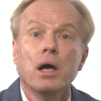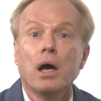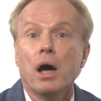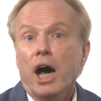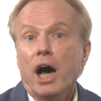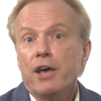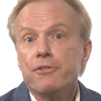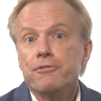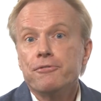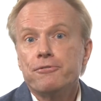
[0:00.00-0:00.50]

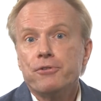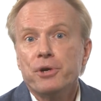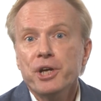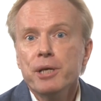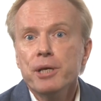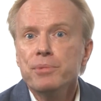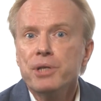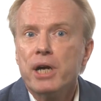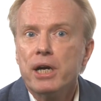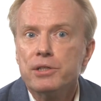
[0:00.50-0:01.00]
I
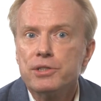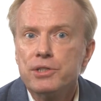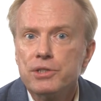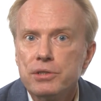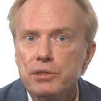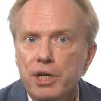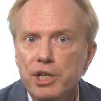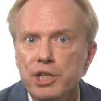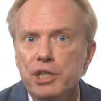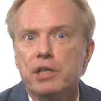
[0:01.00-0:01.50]
framed our
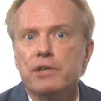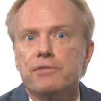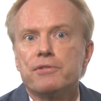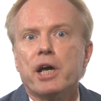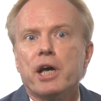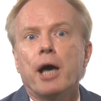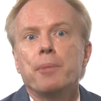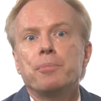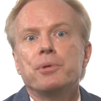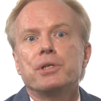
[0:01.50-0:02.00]
study of
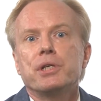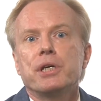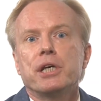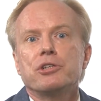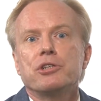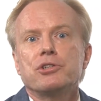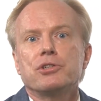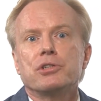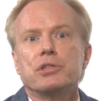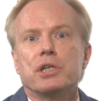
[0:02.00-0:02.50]

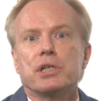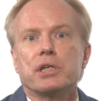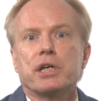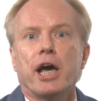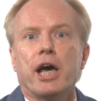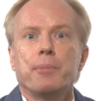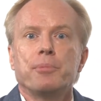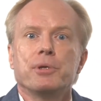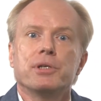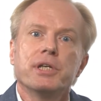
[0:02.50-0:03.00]
computation and
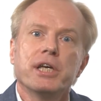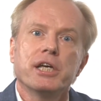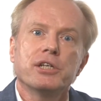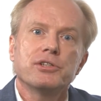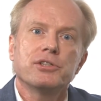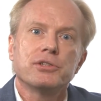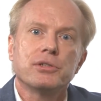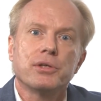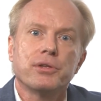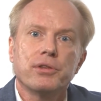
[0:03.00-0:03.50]

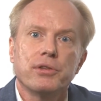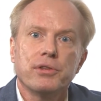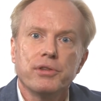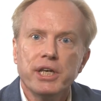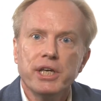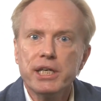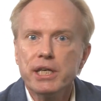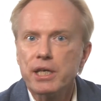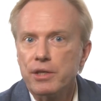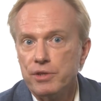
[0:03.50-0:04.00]
computational
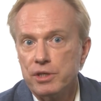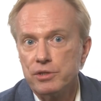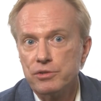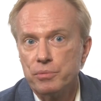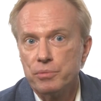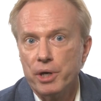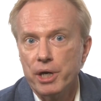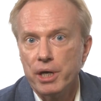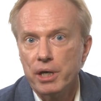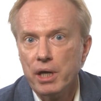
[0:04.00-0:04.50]
thinking this
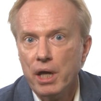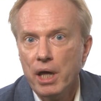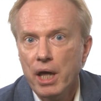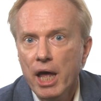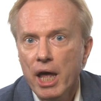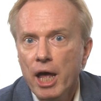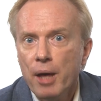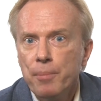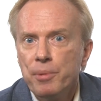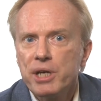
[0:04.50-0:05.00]
way
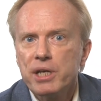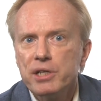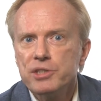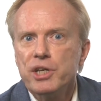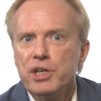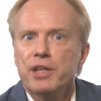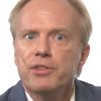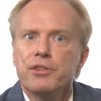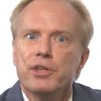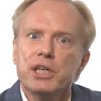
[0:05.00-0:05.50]
because
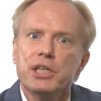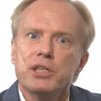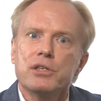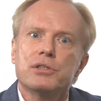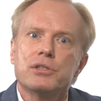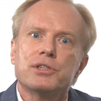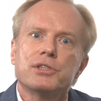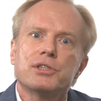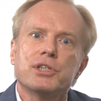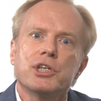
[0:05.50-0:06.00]
I think
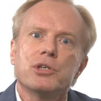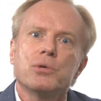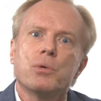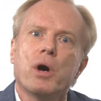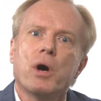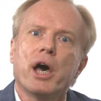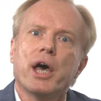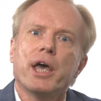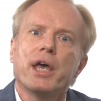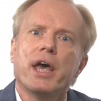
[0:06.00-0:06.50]
you'll see
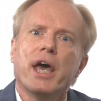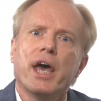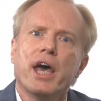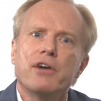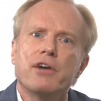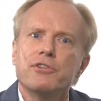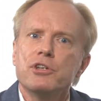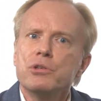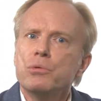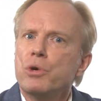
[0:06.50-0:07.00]
why
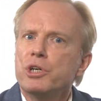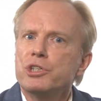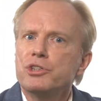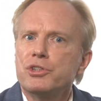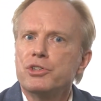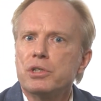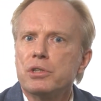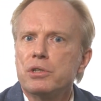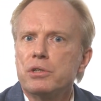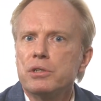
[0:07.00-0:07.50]
everyone
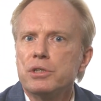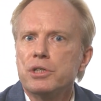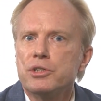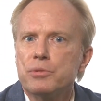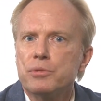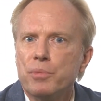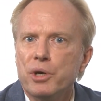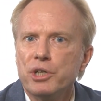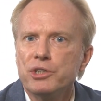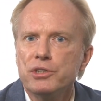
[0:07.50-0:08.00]
should learn
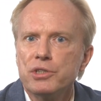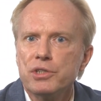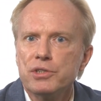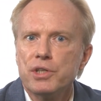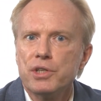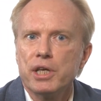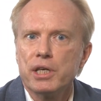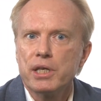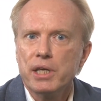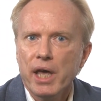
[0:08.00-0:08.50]
as much as
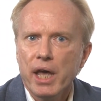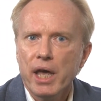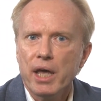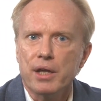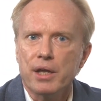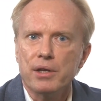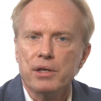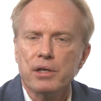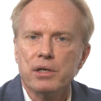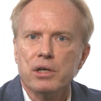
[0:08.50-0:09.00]
they
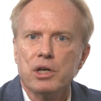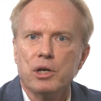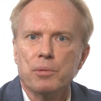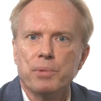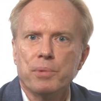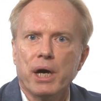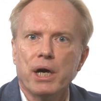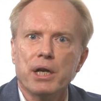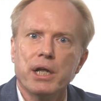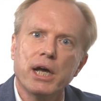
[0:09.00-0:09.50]
can
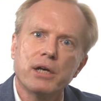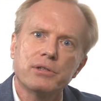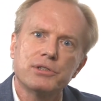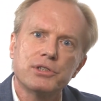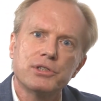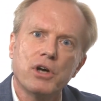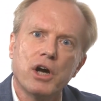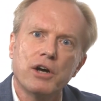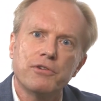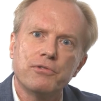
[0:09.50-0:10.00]
about how
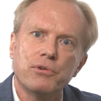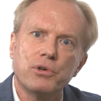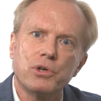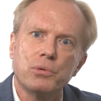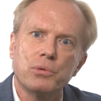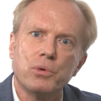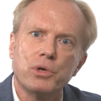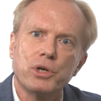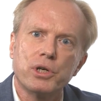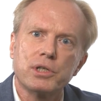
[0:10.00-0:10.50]

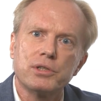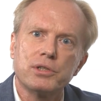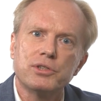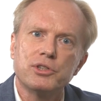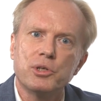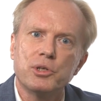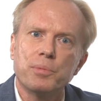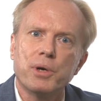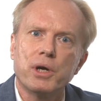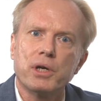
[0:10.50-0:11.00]
software works
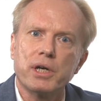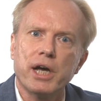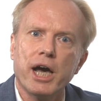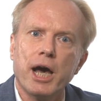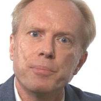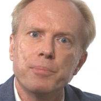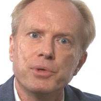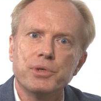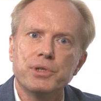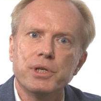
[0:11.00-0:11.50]
and about
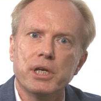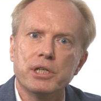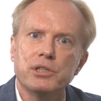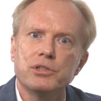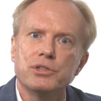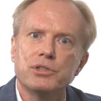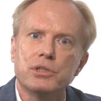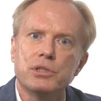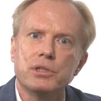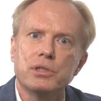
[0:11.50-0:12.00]

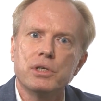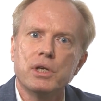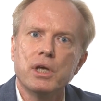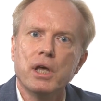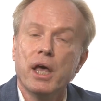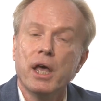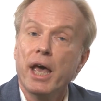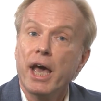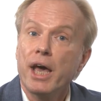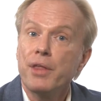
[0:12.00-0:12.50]
computation,
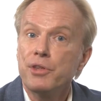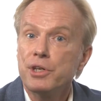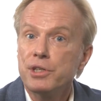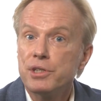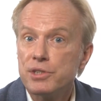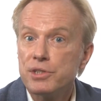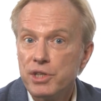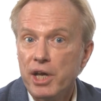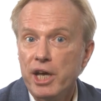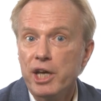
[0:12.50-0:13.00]
and the
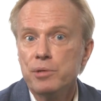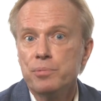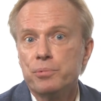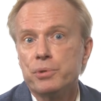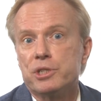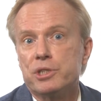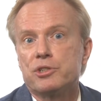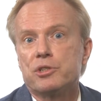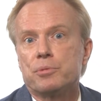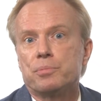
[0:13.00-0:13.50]
design
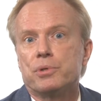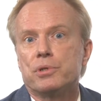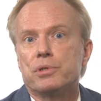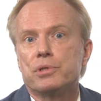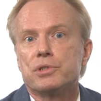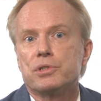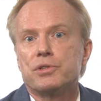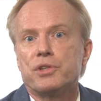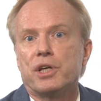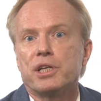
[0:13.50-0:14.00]

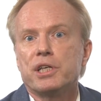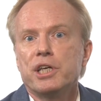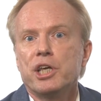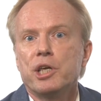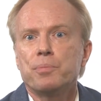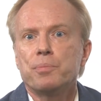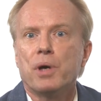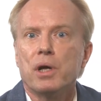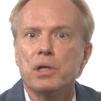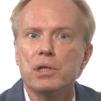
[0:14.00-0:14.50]
principles that
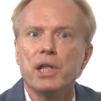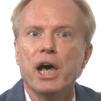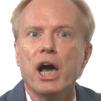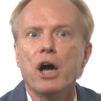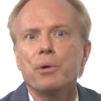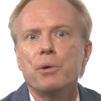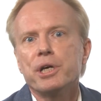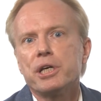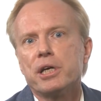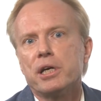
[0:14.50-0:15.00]
keep
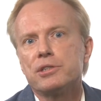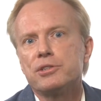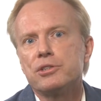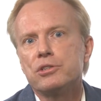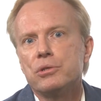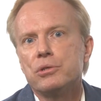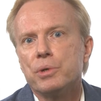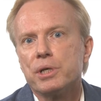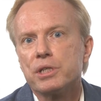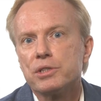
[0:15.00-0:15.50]
allowing us
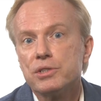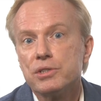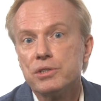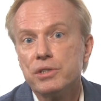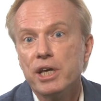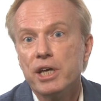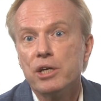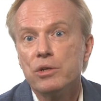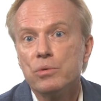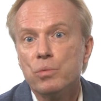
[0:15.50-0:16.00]
to
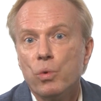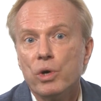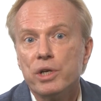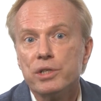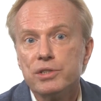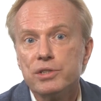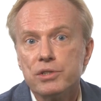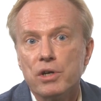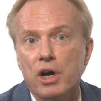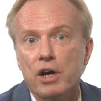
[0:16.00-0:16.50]
extend
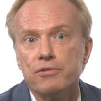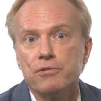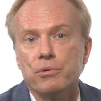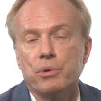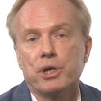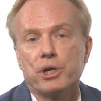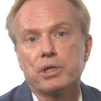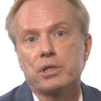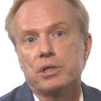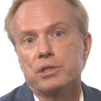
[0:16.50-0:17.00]
what
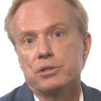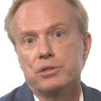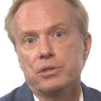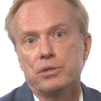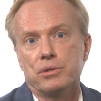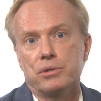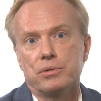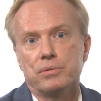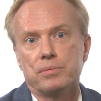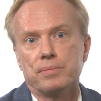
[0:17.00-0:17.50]
software can
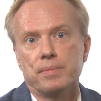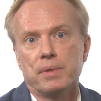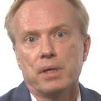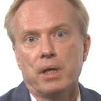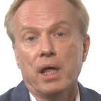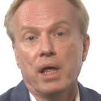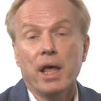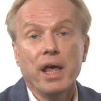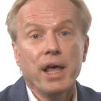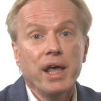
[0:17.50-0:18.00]
do.
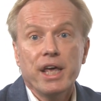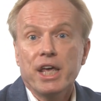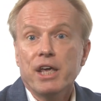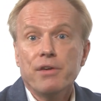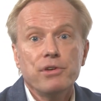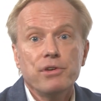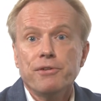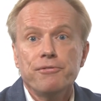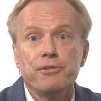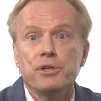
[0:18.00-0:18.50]

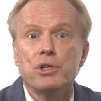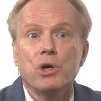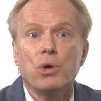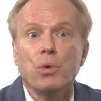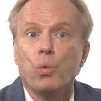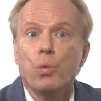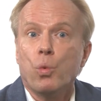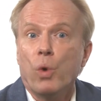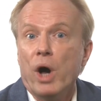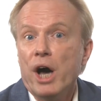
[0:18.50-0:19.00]
Even if you
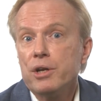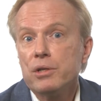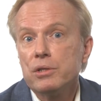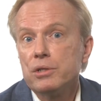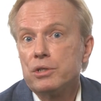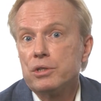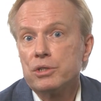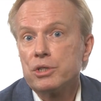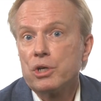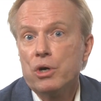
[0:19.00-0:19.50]
don't want to
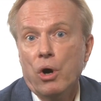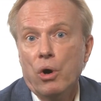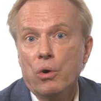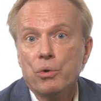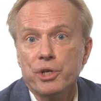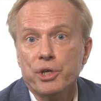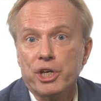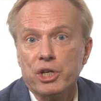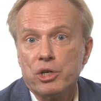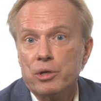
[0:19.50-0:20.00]
learn
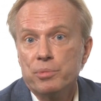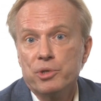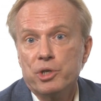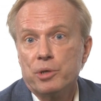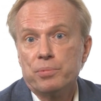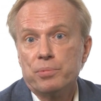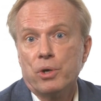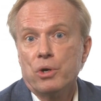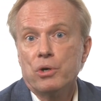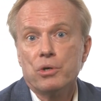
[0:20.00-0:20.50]
coding or be
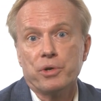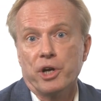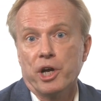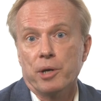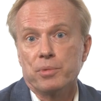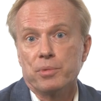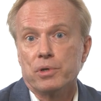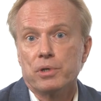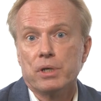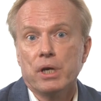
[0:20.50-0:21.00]
a
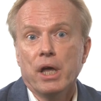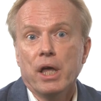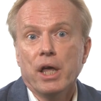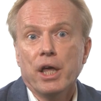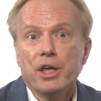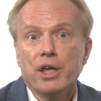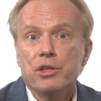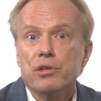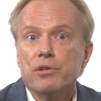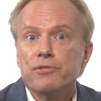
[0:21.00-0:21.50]
programmer,
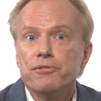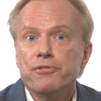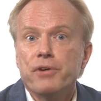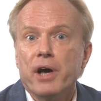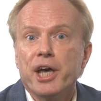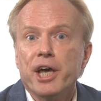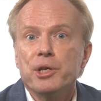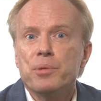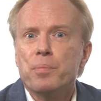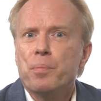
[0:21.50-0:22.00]
you'll
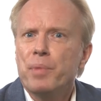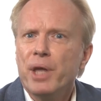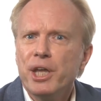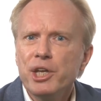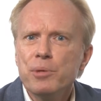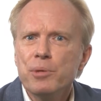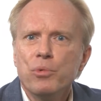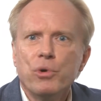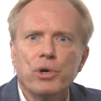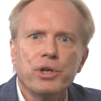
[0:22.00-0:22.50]
find
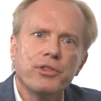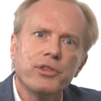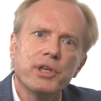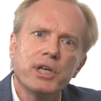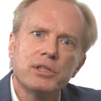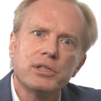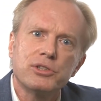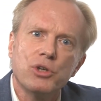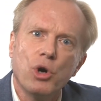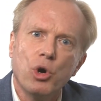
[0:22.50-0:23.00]
many more
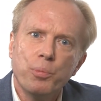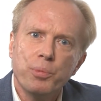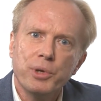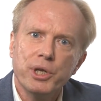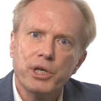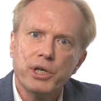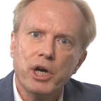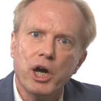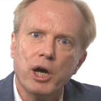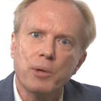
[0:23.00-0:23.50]
things
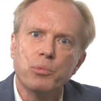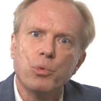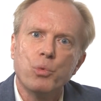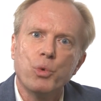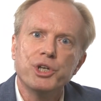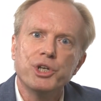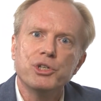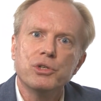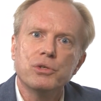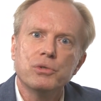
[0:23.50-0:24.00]
opening up
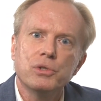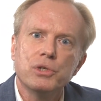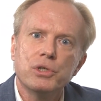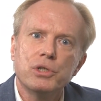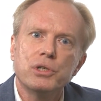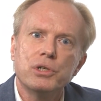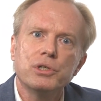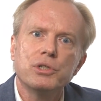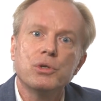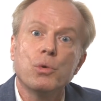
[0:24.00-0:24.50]
when you
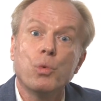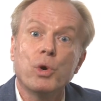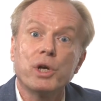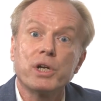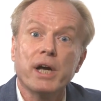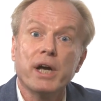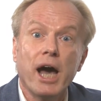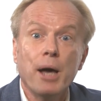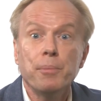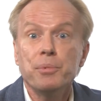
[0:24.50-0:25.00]
learn
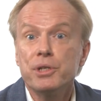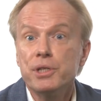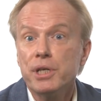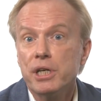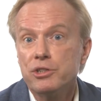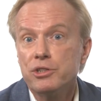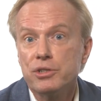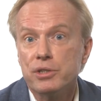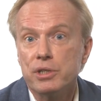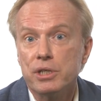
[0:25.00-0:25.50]
what
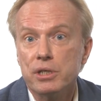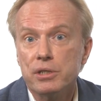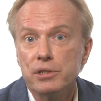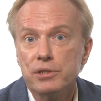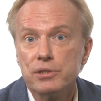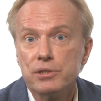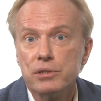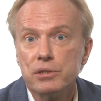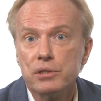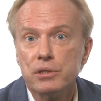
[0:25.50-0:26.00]
computation
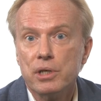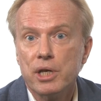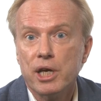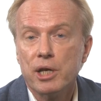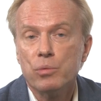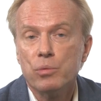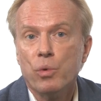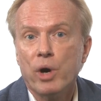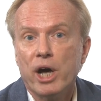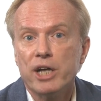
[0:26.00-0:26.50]
is
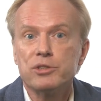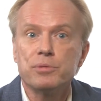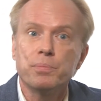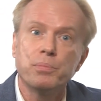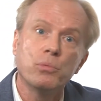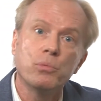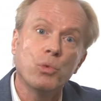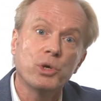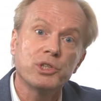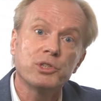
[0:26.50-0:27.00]
and
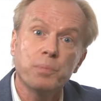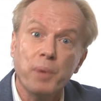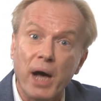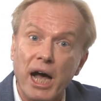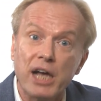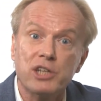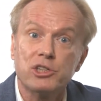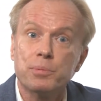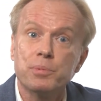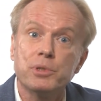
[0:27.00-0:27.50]
what's
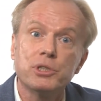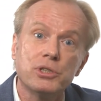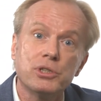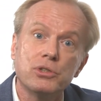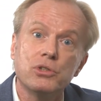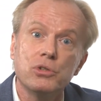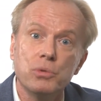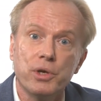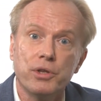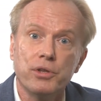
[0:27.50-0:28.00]
possible to
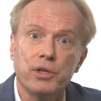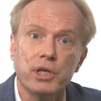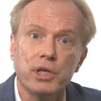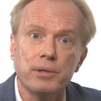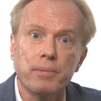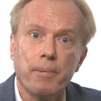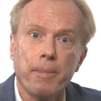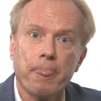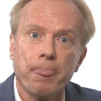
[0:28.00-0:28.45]
do with it.